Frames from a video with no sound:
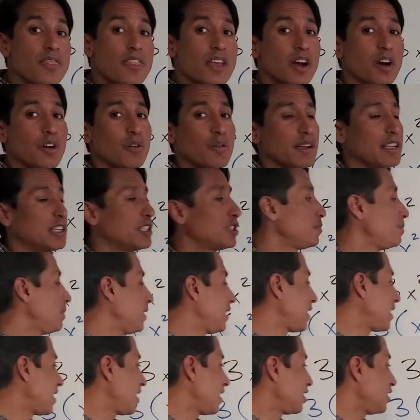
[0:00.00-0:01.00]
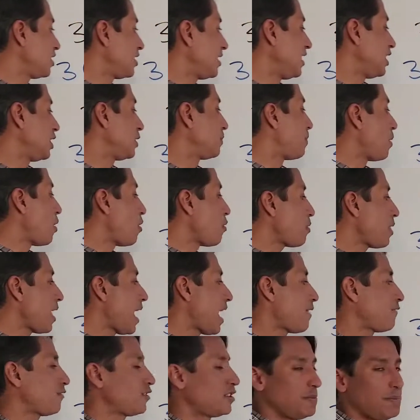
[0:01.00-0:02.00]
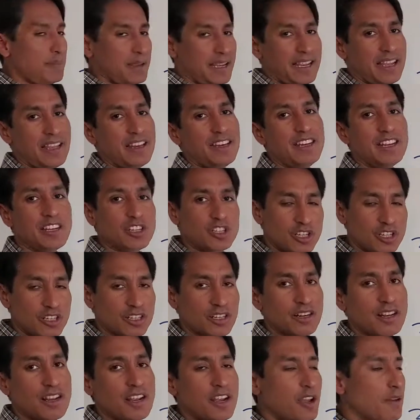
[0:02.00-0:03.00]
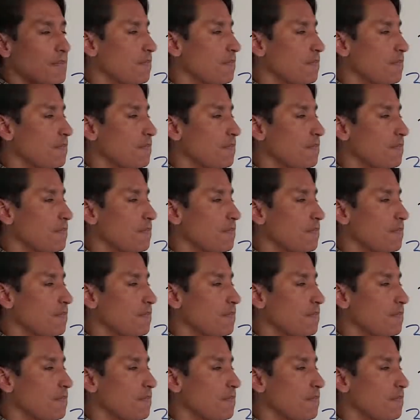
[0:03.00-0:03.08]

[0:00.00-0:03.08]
though, is because these both have to be addition,